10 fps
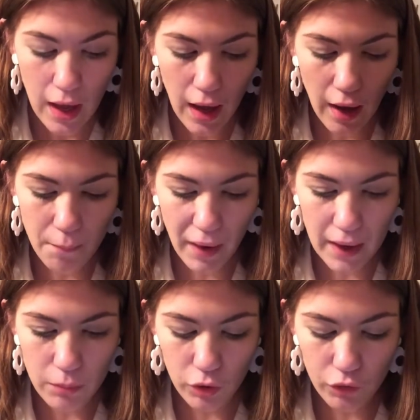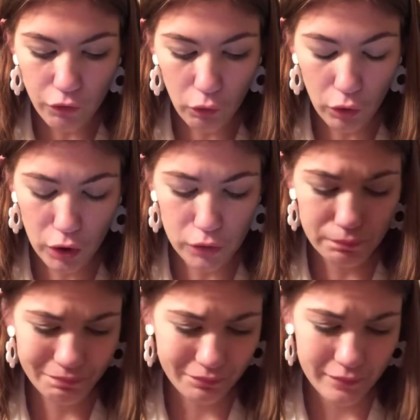a Bible for
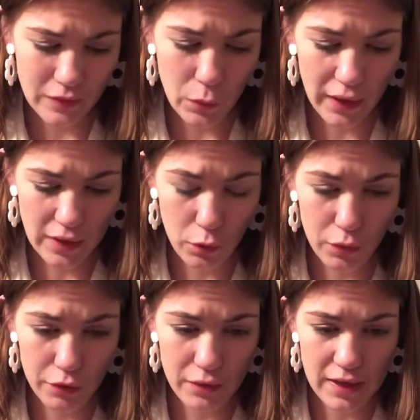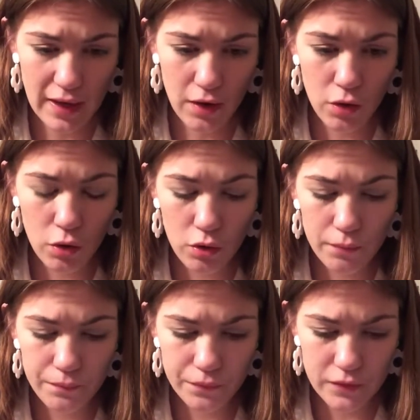when I don't want to read at
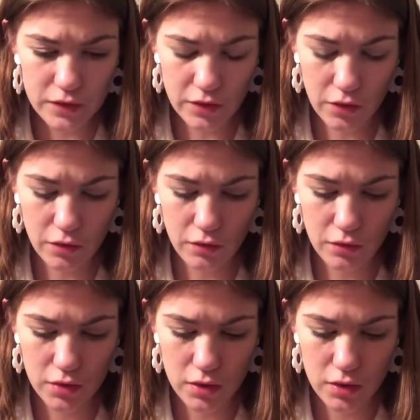home. So